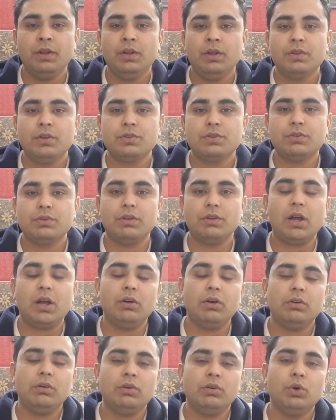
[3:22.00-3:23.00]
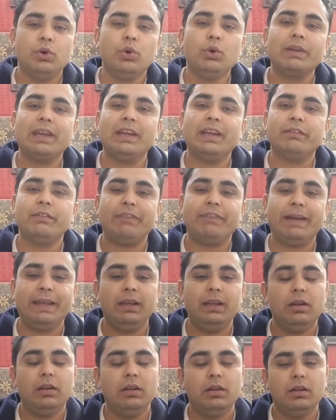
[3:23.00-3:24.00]
So now who can
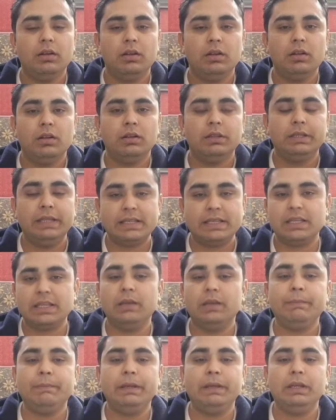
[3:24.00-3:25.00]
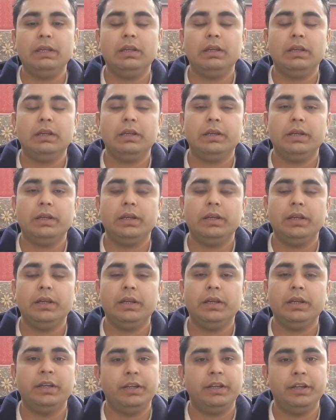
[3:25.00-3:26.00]
file the SLP
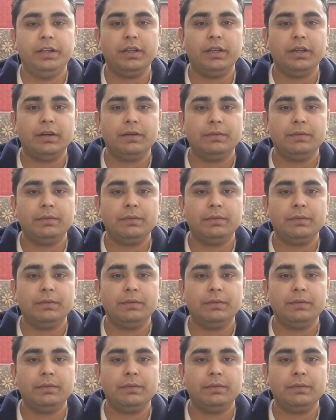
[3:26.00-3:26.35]
in India?